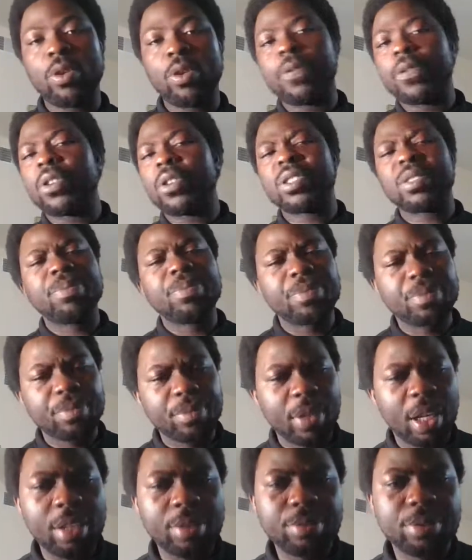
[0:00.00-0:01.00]
Of course,
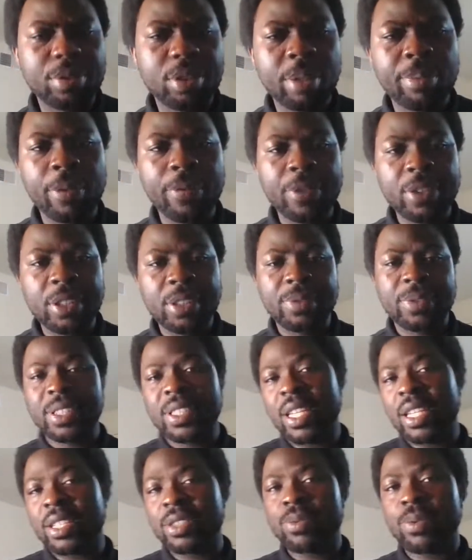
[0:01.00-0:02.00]
some of these visas,